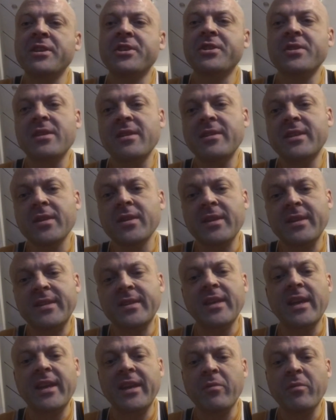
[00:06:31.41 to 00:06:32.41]
sure I saw a
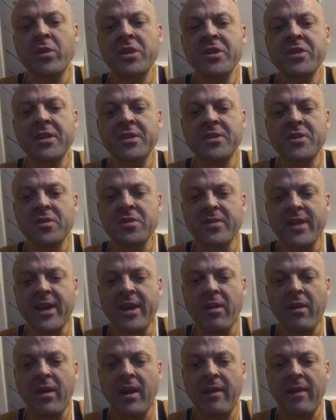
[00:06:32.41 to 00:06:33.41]
setting where you can turn that
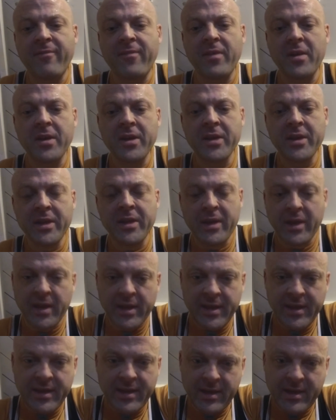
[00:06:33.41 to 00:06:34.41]
off
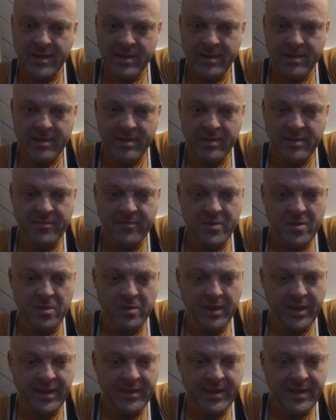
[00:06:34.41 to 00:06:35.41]
if you don't
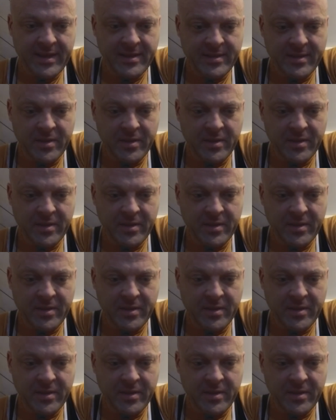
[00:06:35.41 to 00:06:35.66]
like that.